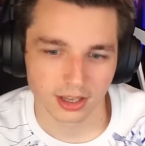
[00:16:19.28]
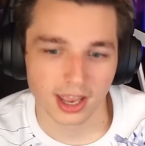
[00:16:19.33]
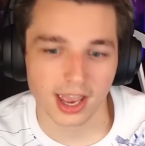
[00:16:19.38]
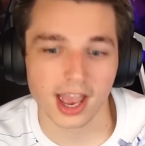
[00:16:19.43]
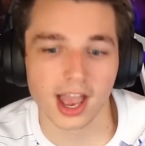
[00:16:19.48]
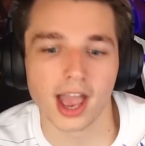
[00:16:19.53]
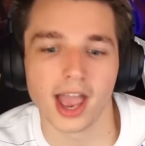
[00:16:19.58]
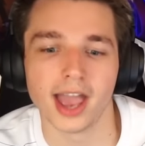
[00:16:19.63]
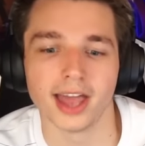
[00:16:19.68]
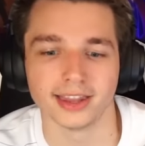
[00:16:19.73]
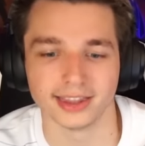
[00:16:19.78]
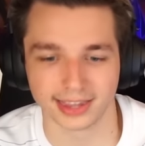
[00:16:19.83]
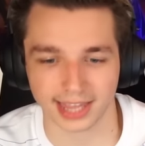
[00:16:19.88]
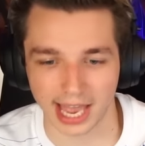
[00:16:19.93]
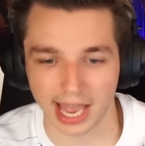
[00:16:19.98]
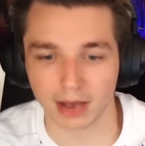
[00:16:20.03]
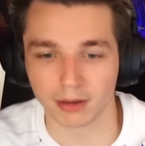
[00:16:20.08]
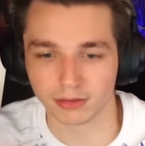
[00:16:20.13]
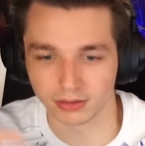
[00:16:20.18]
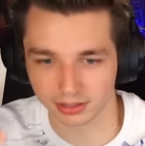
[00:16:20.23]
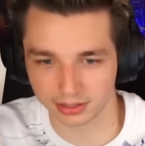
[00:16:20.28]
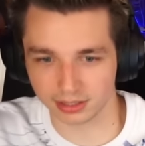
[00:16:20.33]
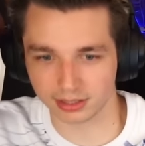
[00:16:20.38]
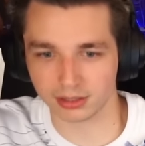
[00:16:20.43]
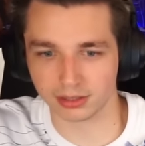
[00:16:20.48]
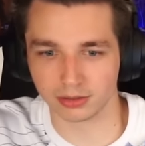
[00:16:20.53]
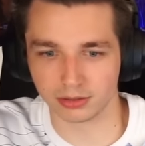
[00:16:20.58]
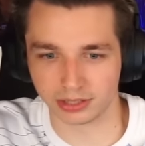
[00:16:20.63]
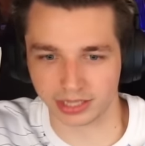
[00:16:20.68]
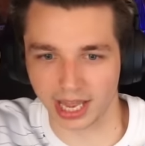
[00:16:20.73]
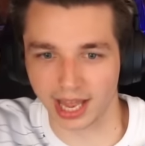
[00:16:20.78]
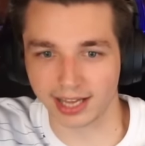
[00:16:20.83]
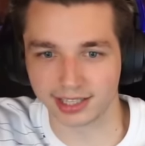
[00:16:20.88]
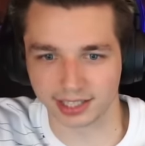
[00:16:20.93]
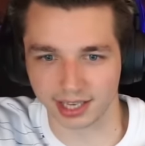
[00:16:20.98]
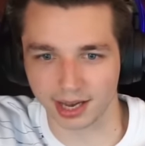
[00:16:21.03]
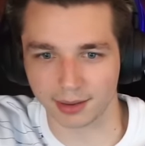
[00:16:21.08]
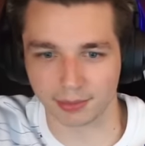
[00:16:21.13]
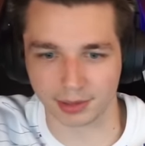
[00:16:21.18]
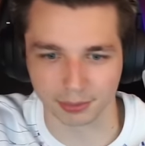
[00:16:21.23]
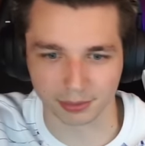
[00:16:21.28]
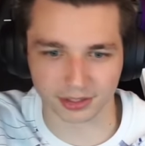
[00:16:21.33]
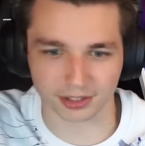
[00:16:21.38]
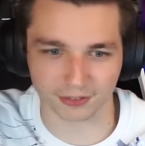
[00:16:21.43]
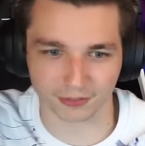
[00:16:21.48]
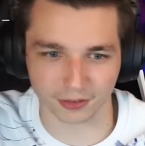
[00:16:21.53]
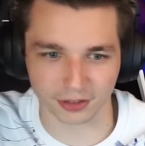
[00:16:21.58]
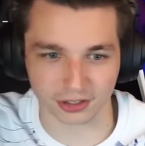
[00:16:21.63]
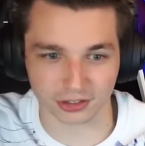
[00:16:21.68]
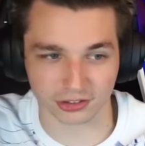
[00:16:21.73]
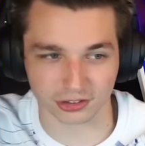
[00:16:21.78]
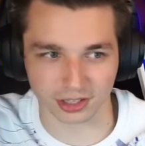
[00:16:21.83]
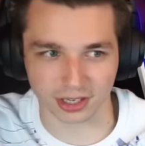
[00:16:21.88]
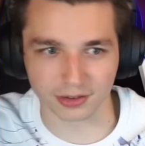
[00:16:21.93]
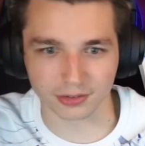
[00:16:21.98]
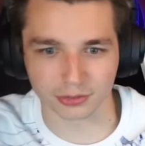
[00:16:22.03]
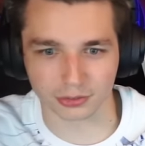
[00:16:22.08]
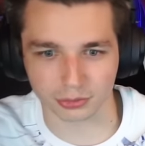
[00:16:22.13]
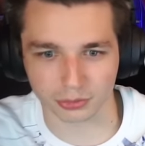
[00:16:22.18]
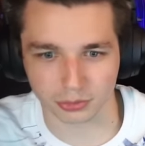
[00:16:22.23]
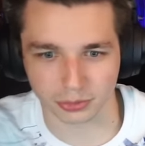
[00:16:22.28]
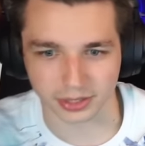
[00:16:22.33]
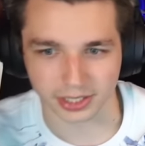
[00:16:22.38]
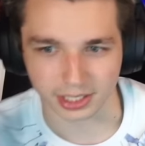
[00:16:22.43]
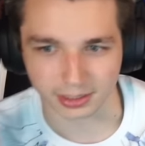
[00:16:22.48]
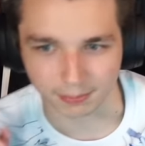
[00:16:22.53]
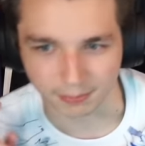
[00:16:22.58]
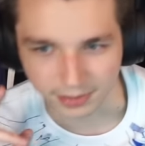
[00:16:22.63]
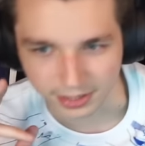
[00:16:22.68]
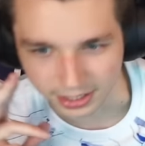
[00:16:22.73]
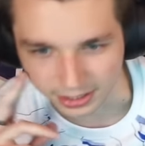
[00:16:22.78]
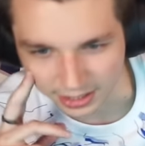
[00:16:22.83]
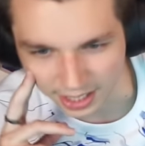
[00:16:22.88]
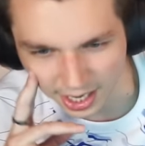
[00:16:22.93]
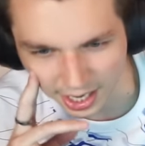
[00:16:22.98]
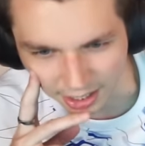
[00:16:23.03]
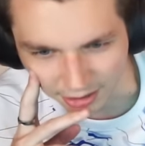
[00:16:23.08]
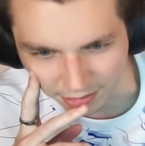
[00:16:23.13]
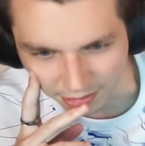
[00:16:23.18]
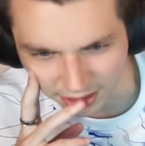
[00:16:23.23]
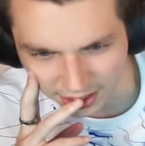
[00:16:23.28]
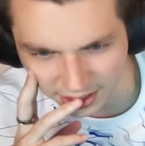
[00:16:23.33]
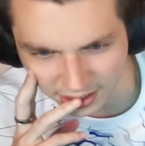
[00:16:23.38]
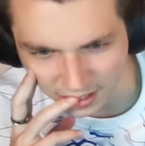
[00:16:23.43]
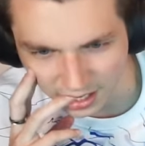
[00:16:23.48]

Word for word: And that time when he went to free the slaves was when he died, right?